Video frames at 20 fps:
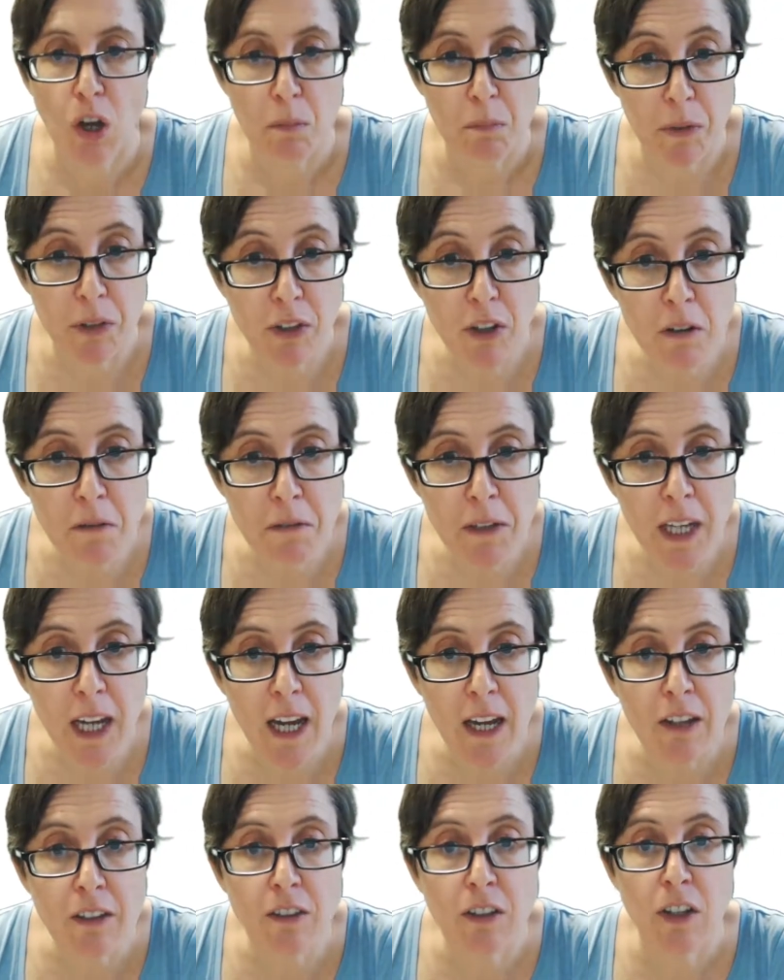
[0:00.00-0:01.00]
But don't
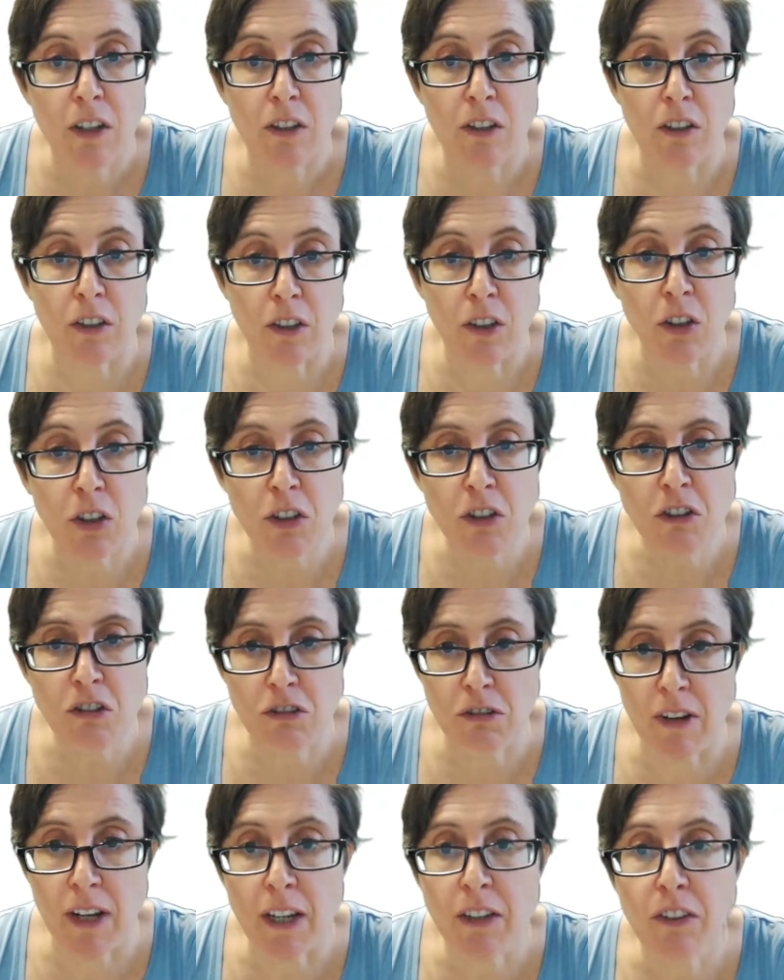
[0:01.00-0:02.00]
forget that the
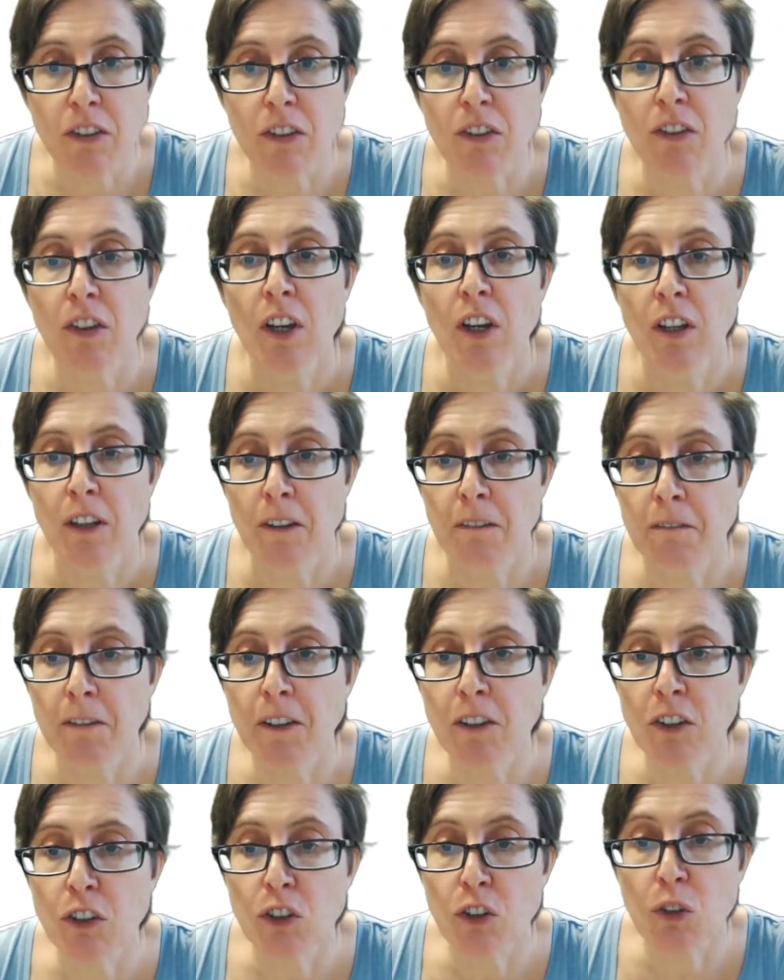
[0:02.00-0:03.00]
contrast, the
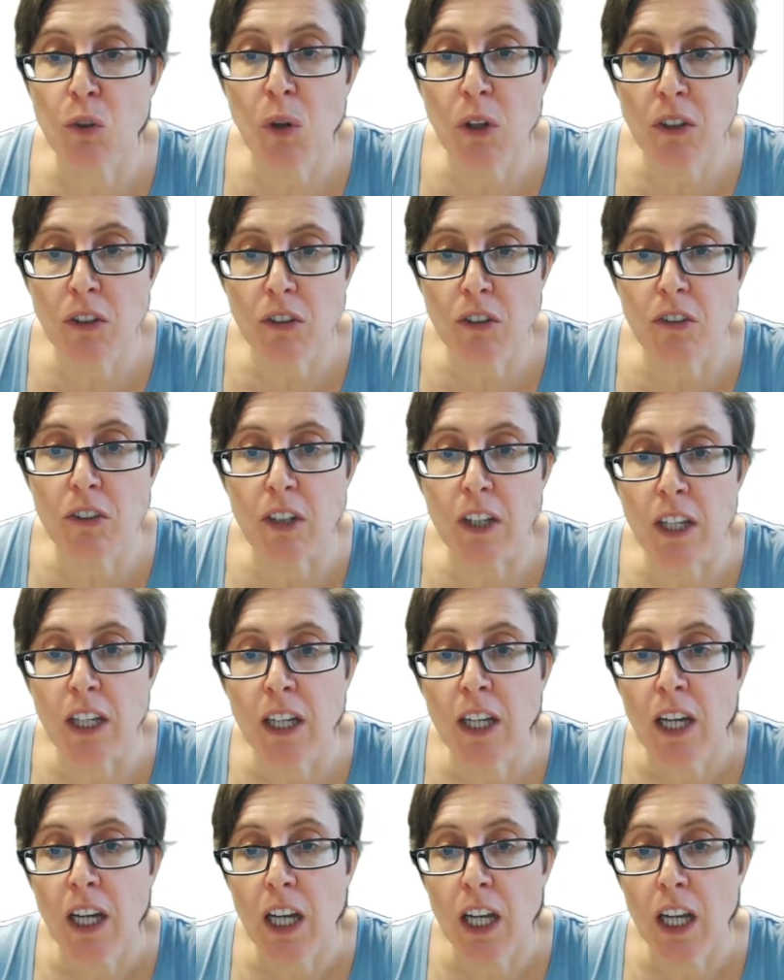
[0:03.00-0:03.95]
physical quantity,